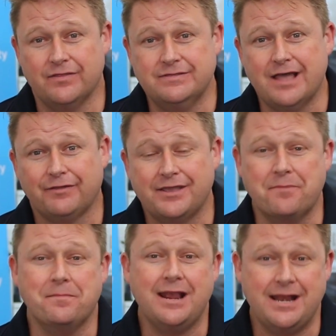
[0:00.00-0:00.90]
nothing
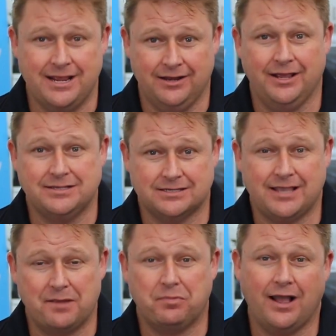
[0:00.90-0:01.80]
immediate needs to
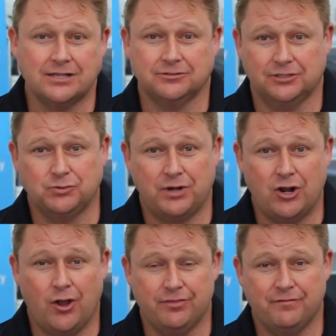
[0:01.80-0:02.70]
take place on the
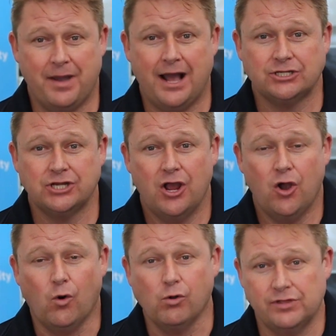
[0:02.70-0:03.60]
29th of March.
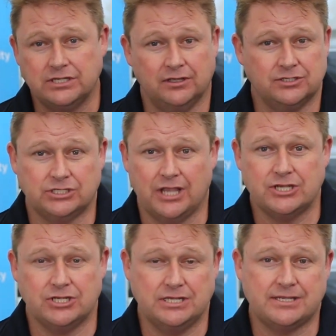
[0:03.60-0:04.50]
All this
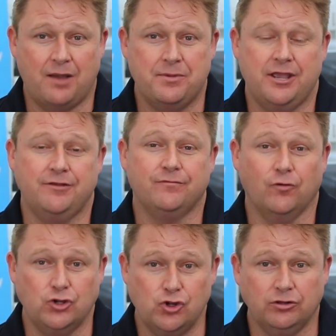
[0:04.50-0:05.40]
legislation is coming in
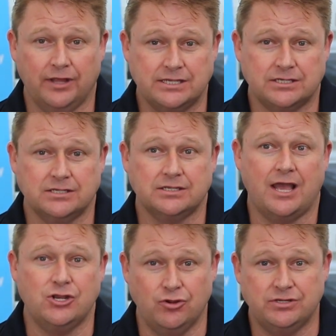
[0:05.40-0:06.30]
for new leases
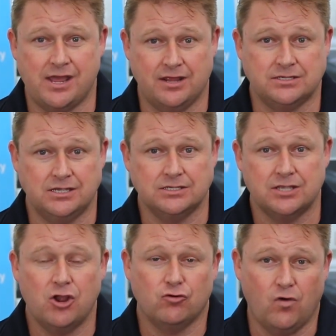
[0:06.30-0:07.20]
and new
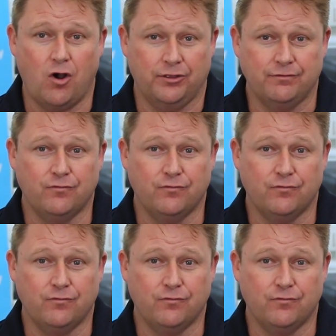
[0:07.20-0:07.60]
tenancies rolling